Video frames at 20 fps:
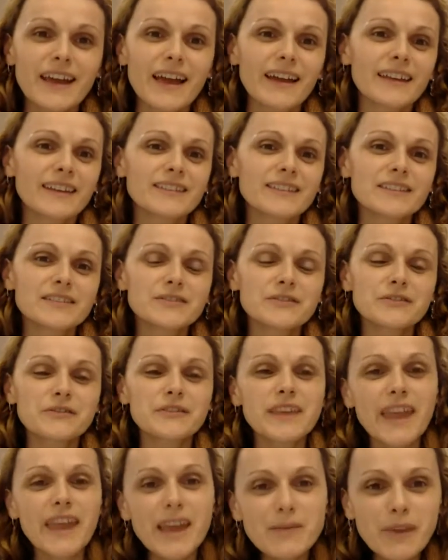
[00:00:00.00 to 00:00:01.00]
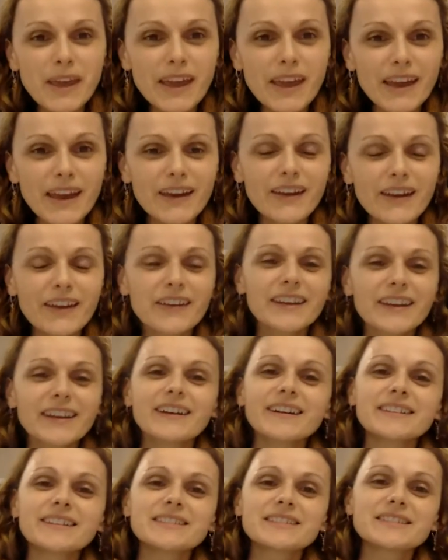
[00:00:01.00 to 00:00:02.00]
and sort of gaming
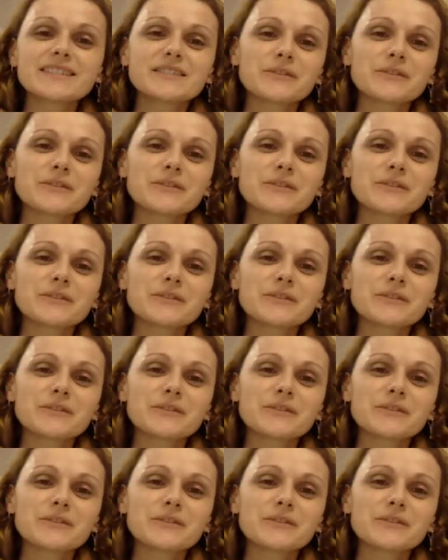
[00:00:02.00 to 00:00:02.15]
areas